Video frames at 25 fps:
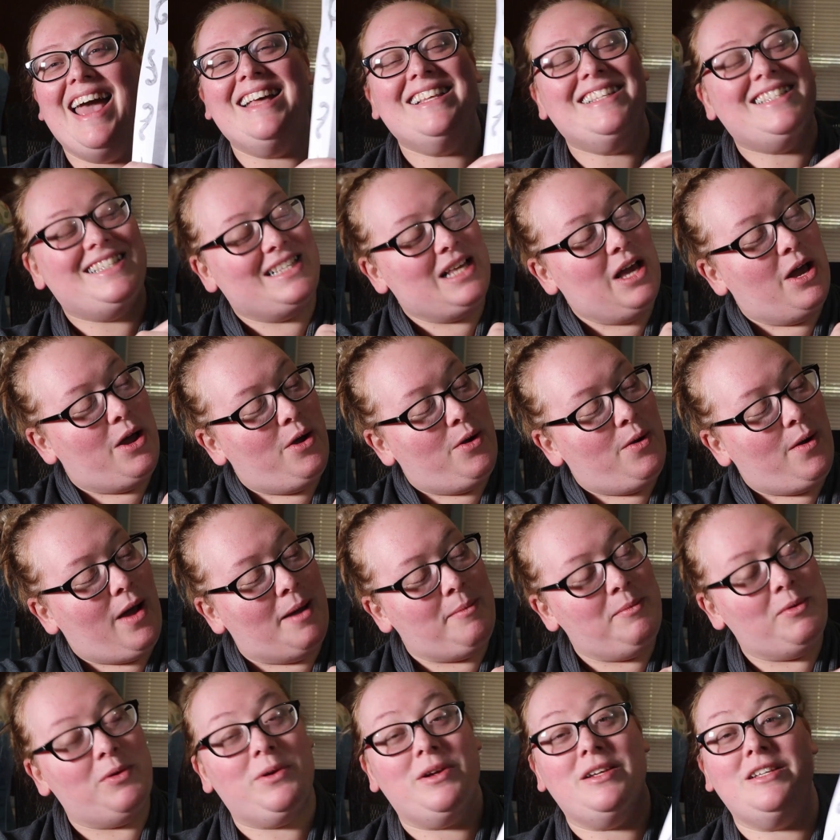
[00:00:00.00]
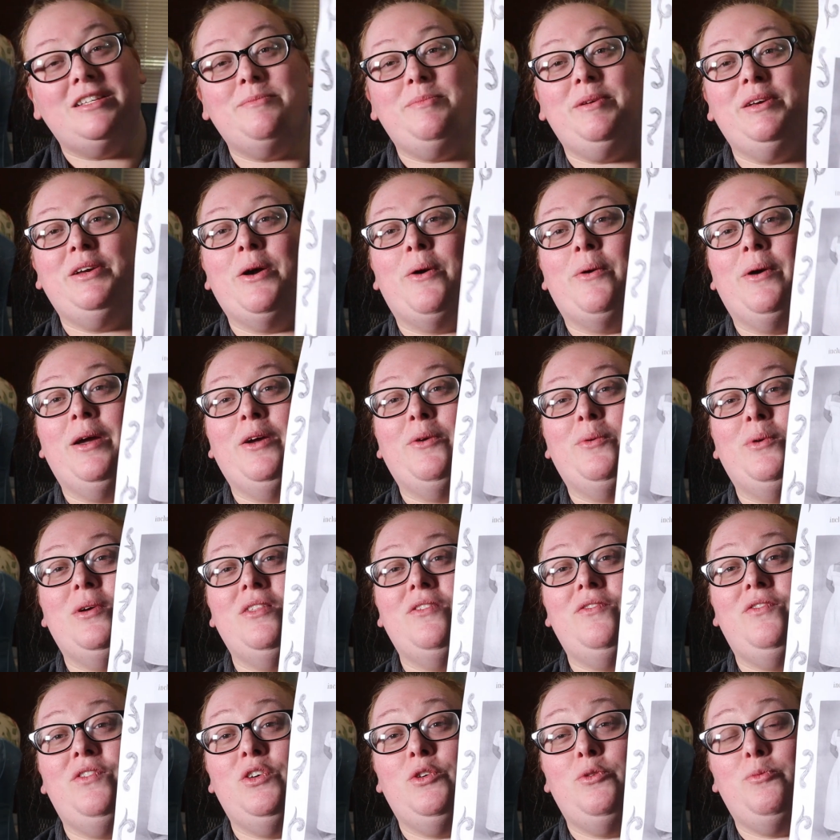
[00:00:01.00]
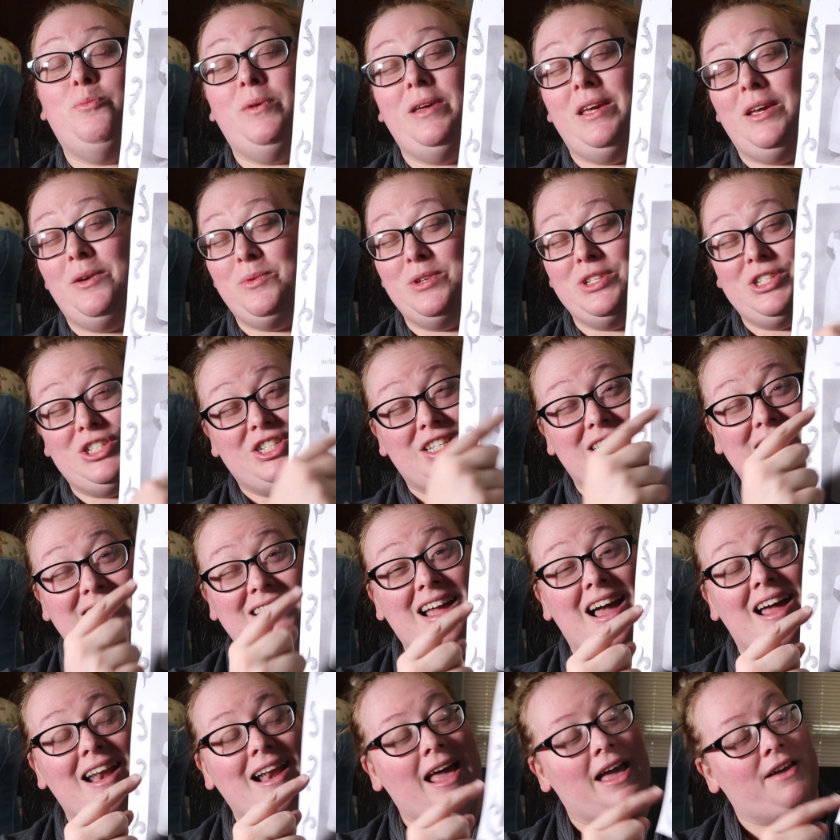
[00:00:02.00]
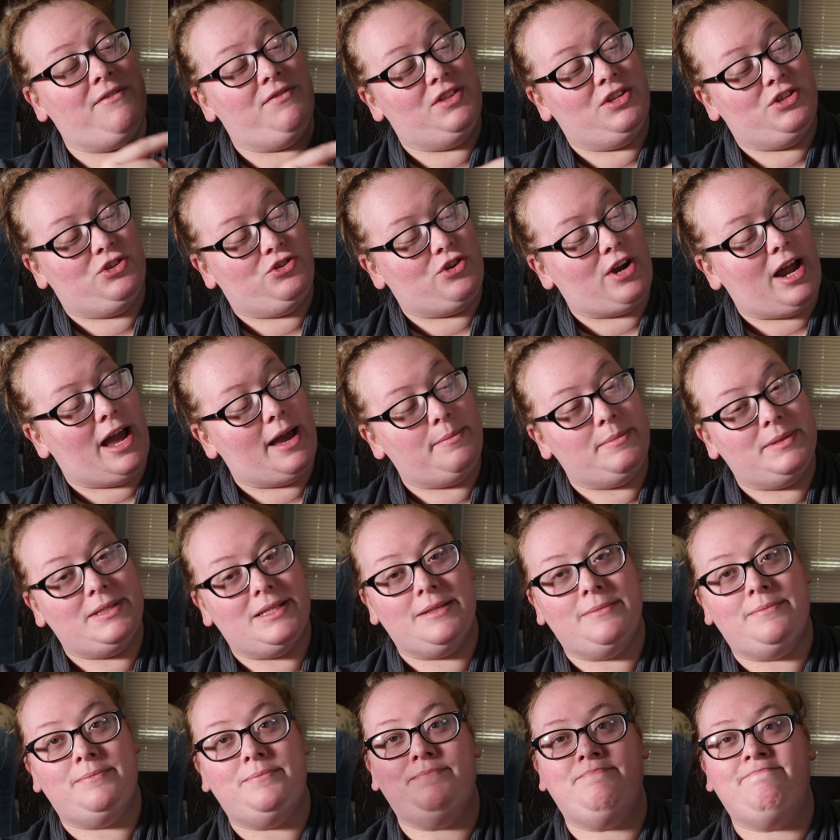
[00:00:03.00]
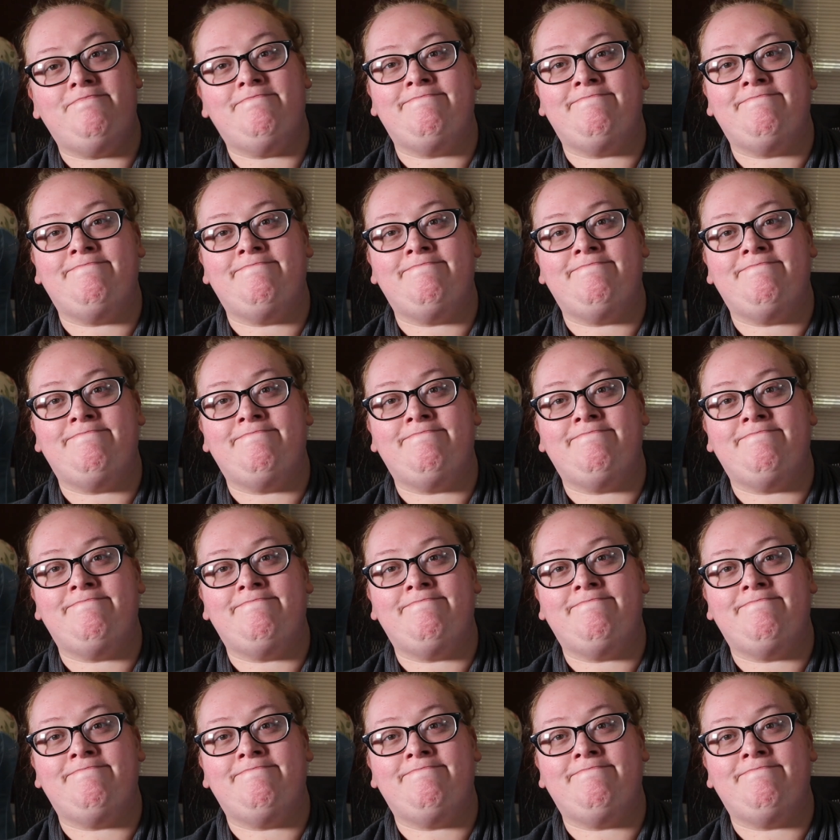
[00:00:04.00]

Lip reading: So I'm going to be going with view B, which does not have the straps.